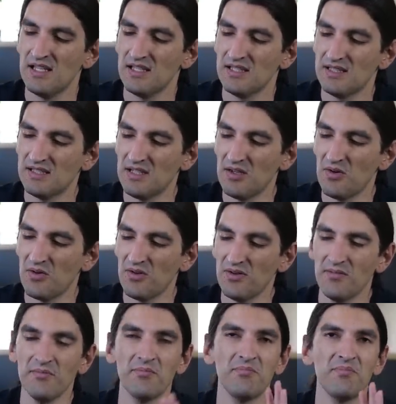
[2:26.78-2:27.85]
So
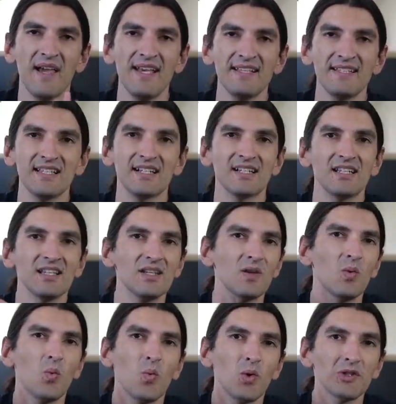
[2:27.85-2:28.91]

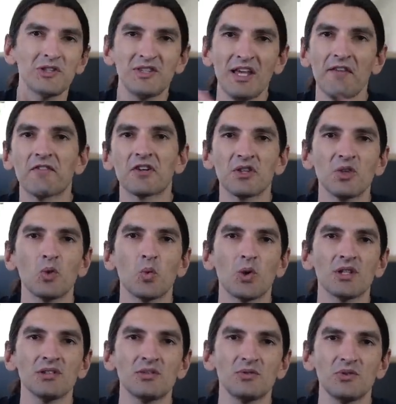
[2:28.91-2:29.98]
basically whatever you
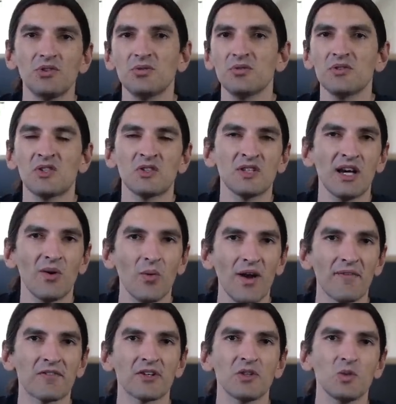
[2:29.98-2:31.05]
want to use and
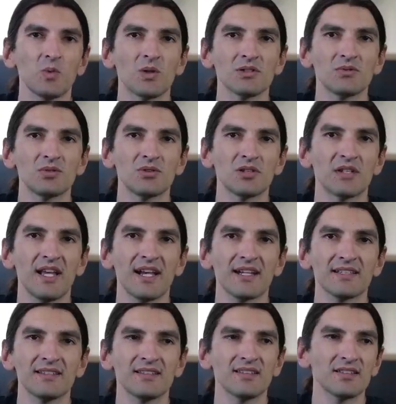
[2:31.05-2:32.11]
however you want to
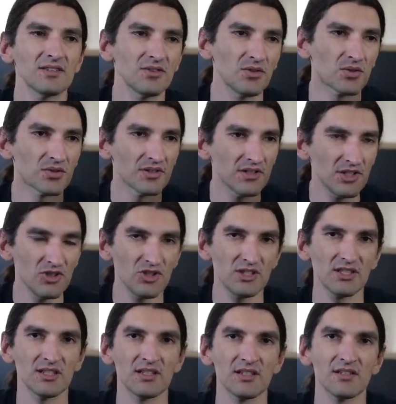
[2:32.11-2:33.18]
connect your
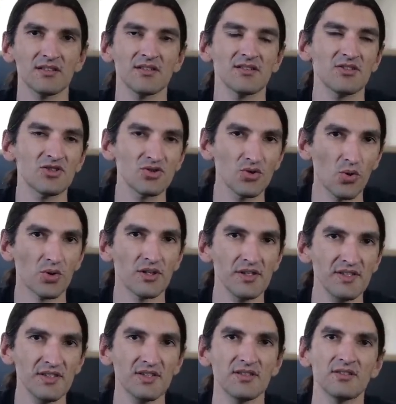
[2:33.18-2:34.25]
digital
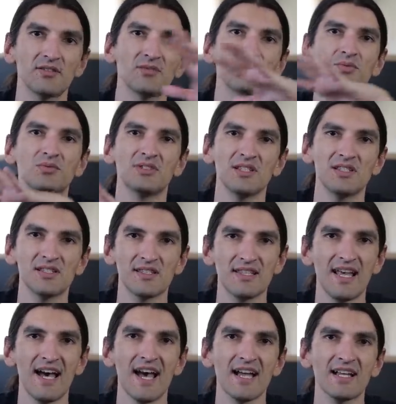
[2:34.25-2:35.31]
source to this
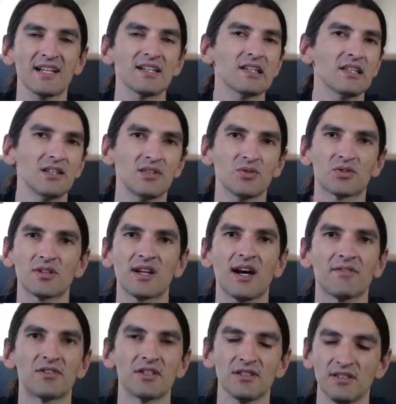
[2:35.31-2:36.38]
D A C, you're
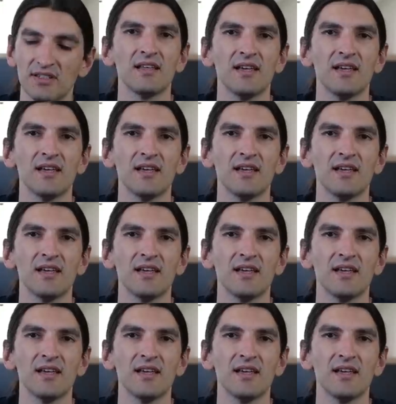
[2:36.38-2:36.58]
covered.